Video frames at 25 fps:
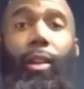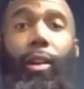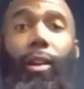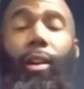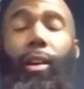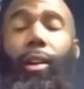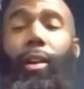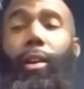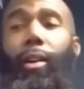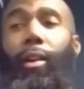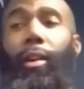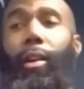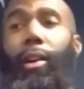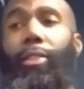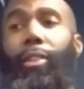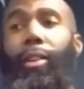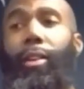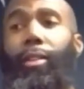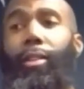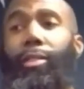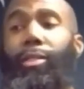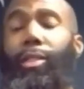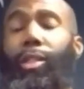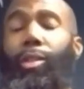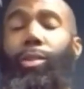I thought
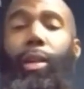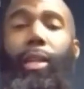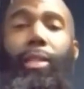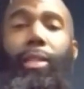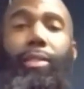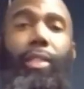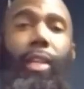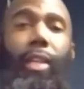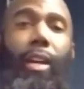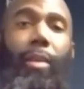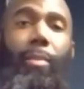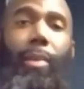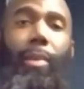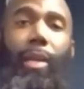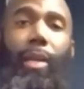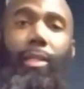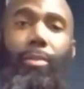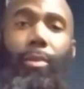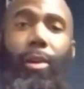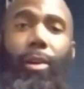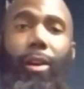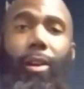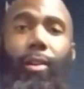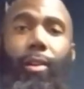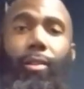it was a great job by
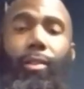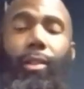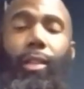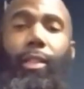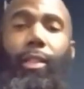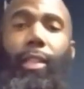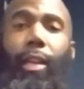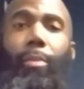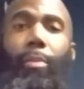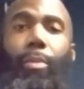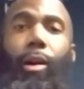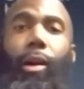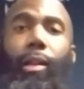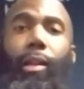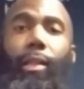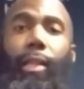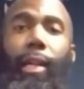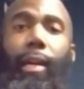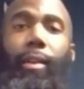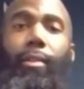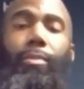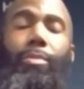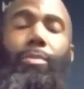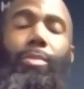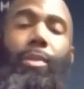DeMario to get that ball out,